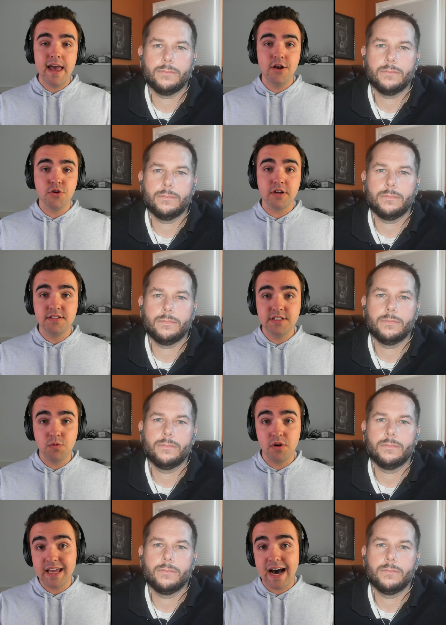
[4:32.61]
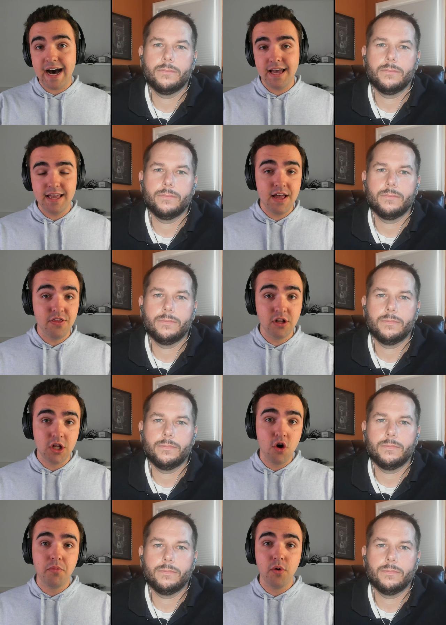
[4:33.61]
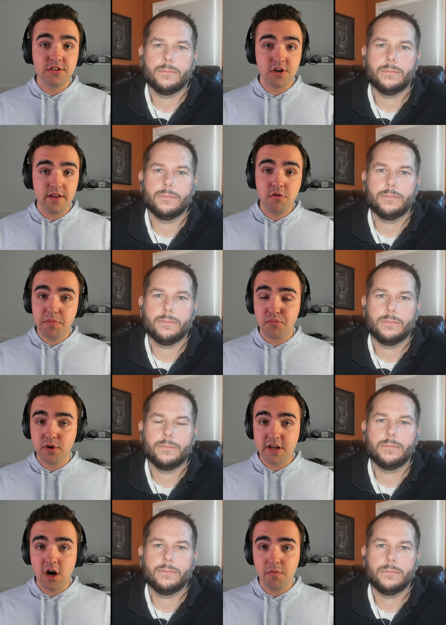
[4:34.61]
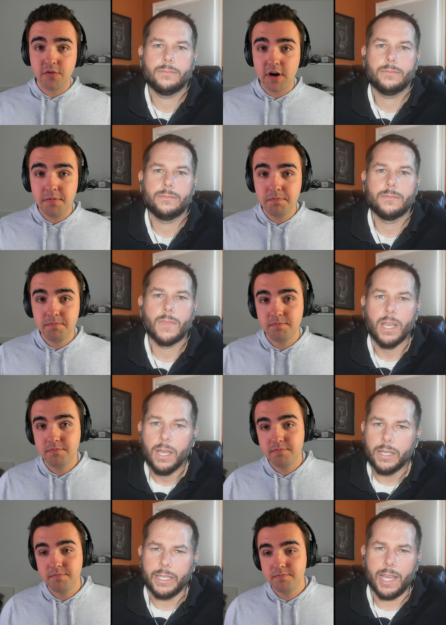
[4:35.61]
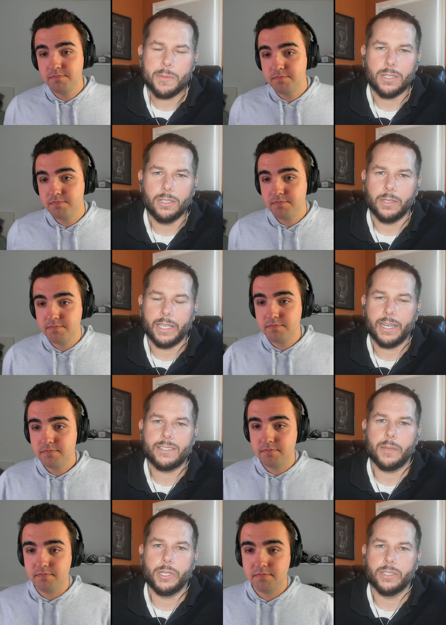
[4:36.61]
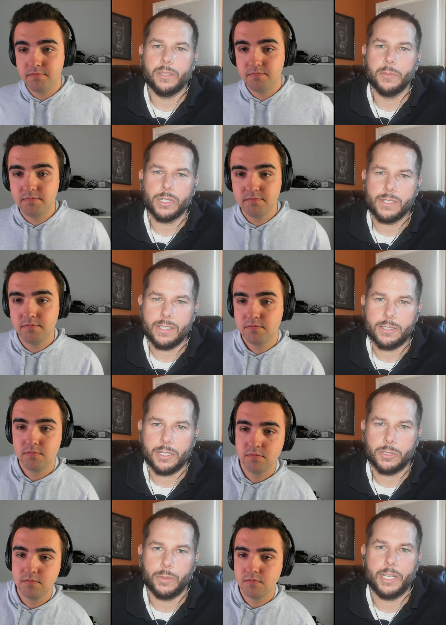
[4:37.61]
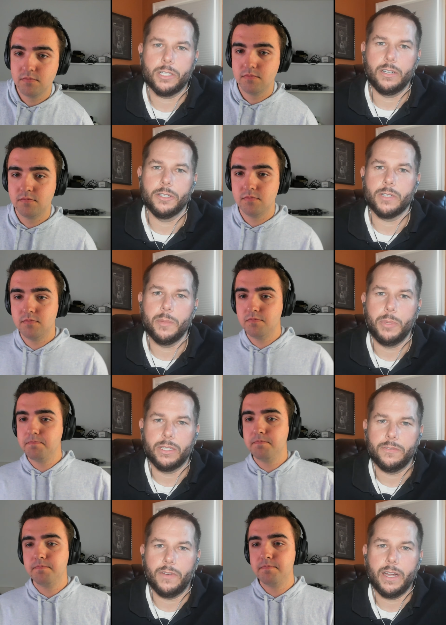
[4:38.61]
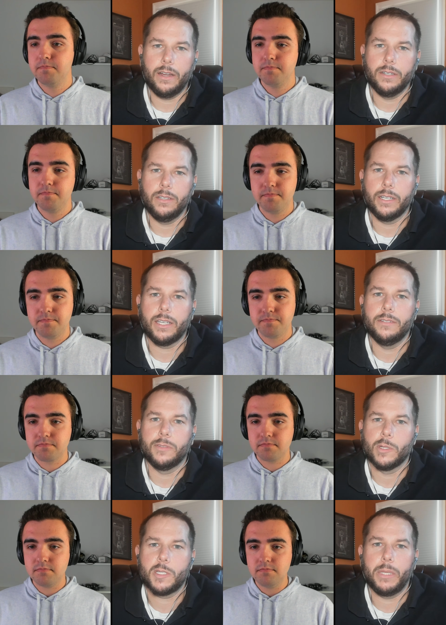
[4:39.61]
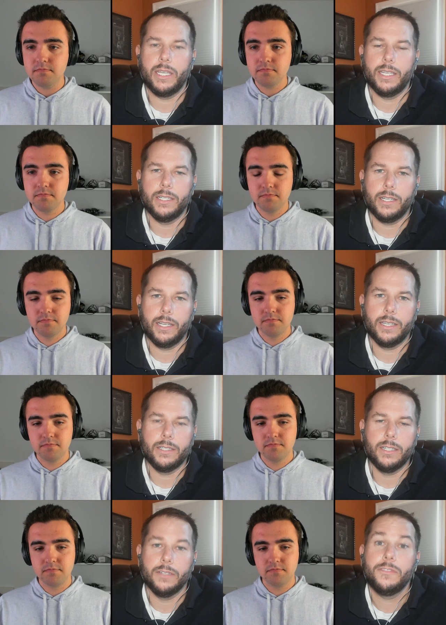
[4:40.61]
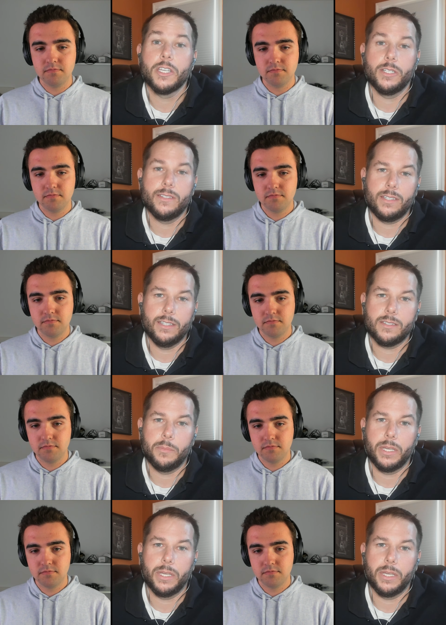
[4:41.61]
Speaker 1: and you can see where the high and the low points are. That would be pretty helpful, right?
Speaker 2: Yeah, absolutely. Anytime you're in an emergency situation or you're trying to put the fire out, you're looking for speed, and efficiency is a